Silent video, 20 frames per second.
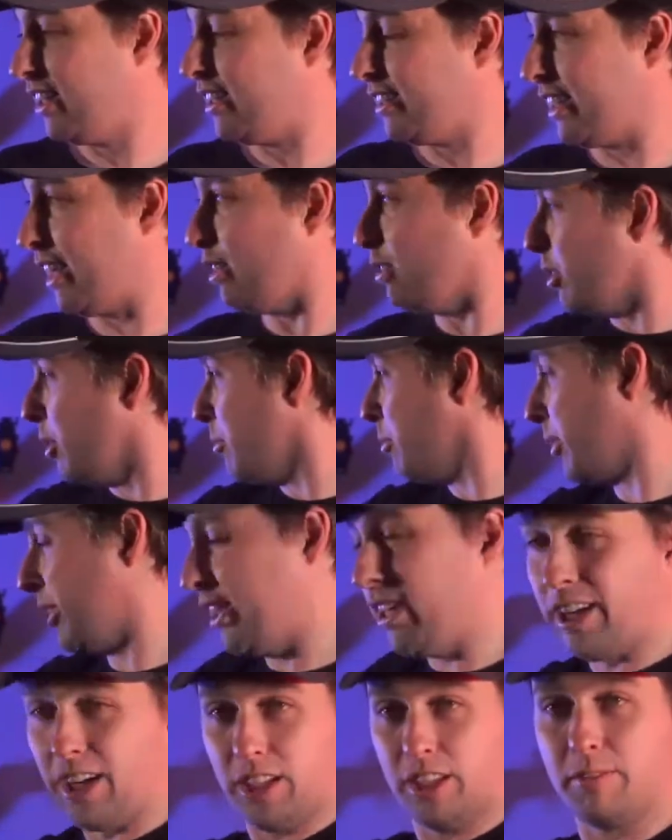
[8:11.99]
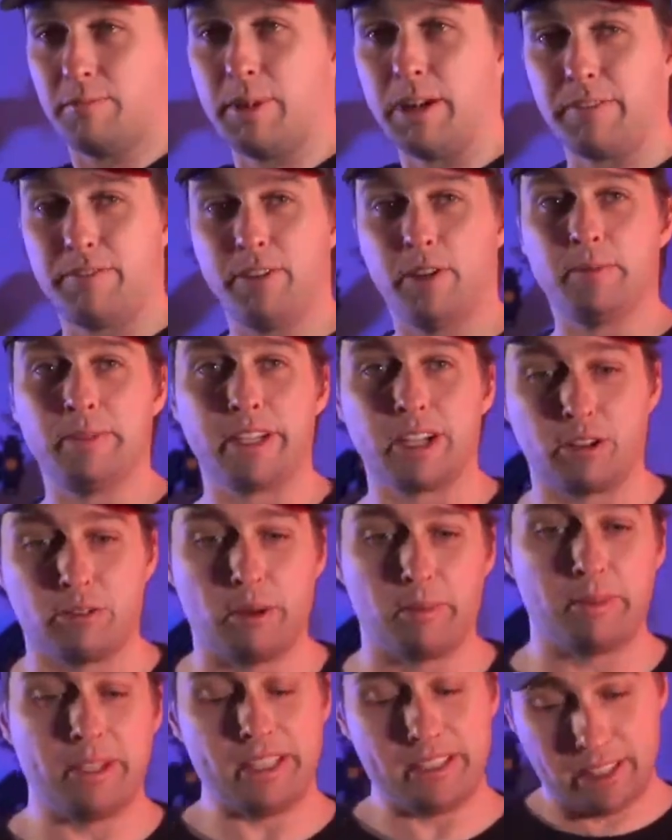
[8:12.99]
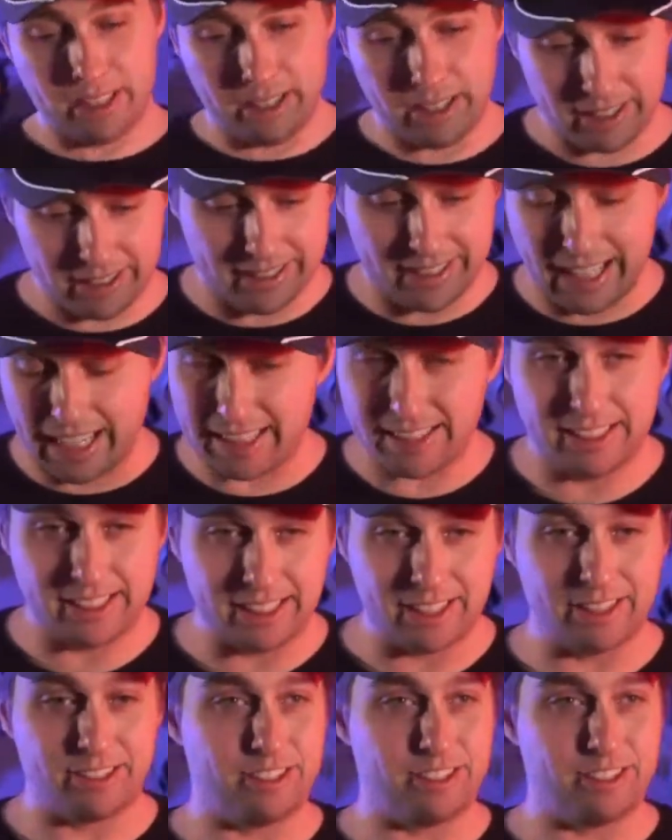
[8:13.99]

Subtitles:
Now, putting all of my filming equipment dead center